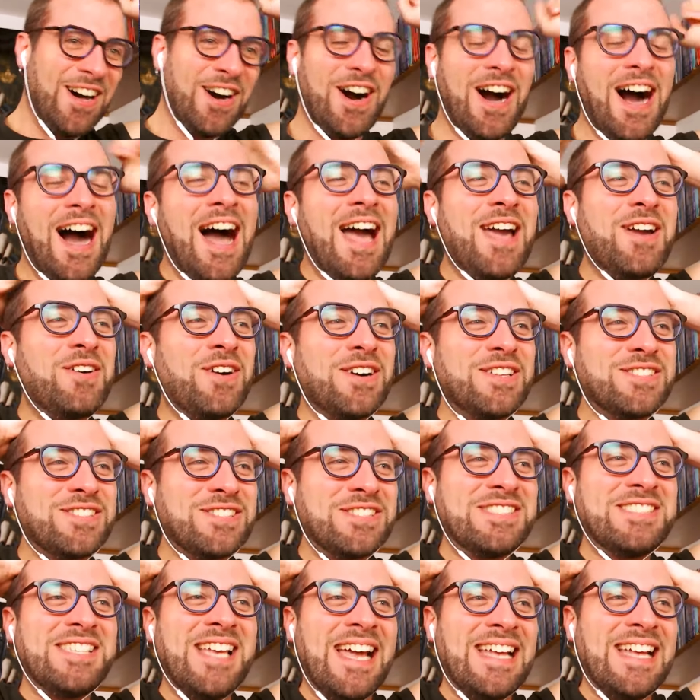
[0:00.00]
I want
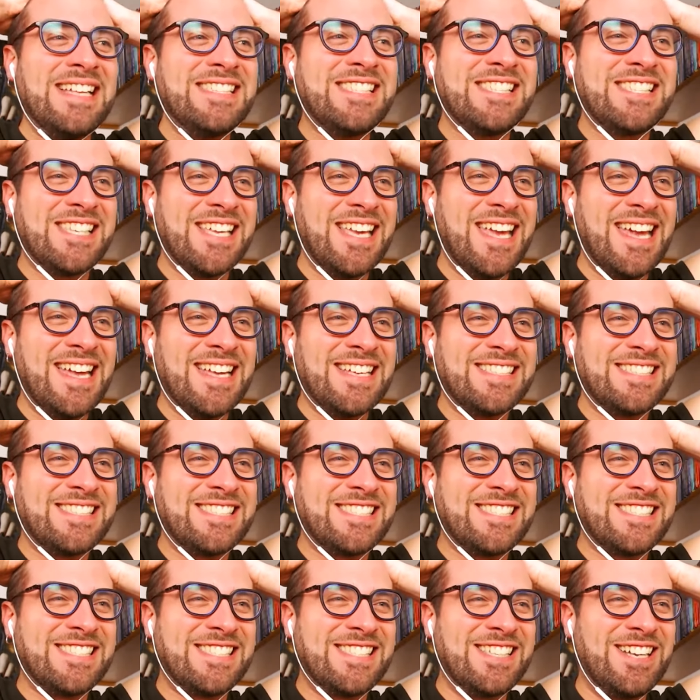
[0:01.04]
to dance it
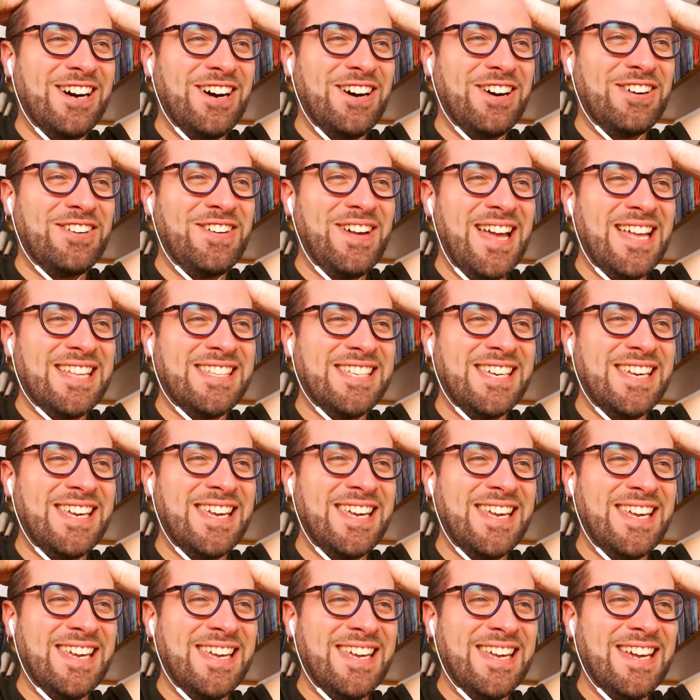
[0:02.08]

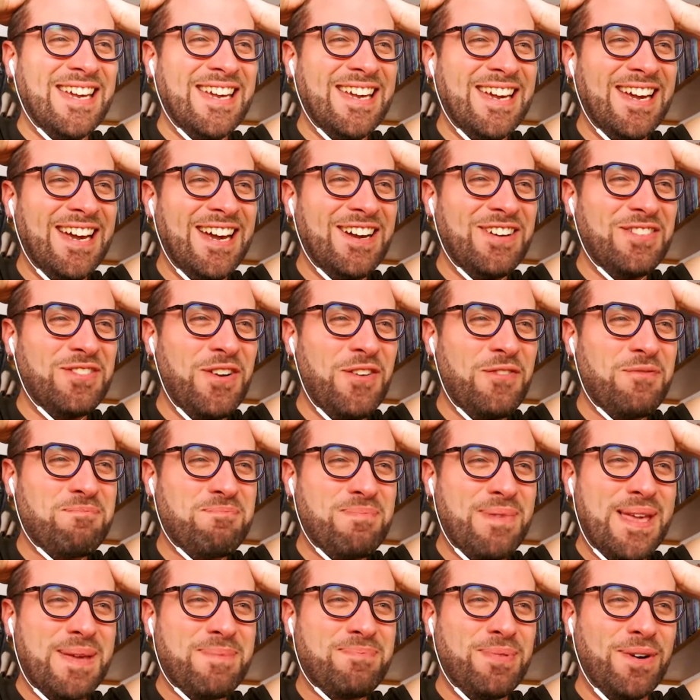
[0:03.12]
already with
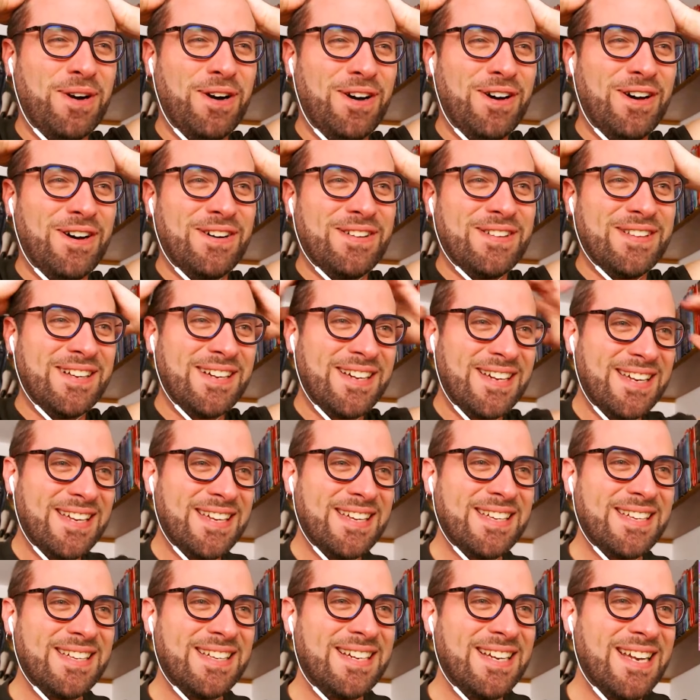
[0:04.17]
people.
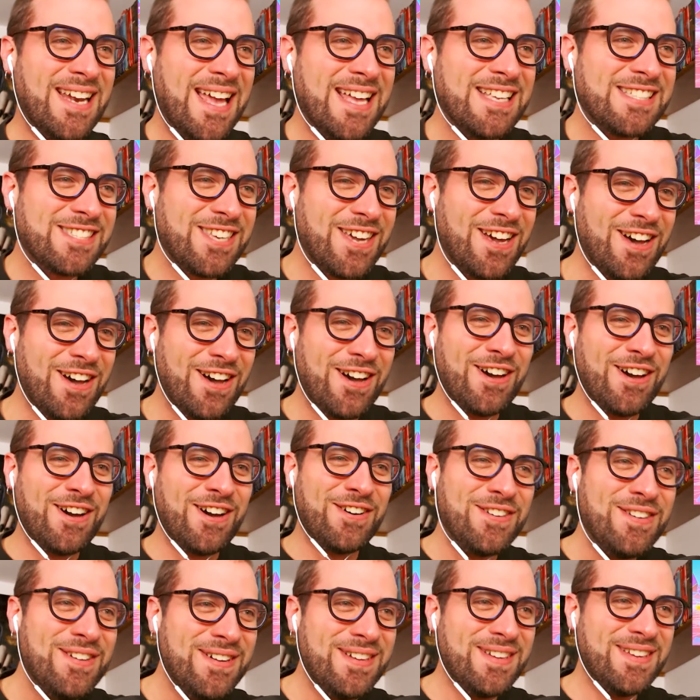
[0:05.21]
Let's
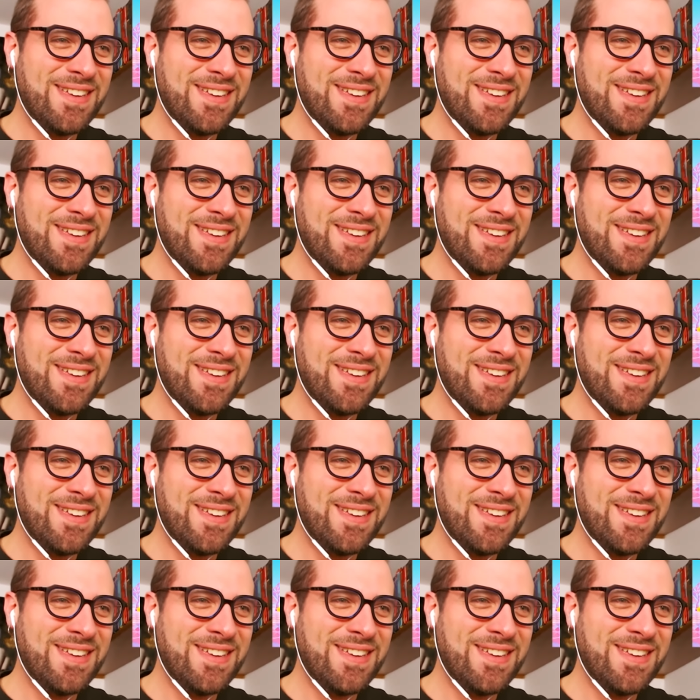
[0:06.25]
go.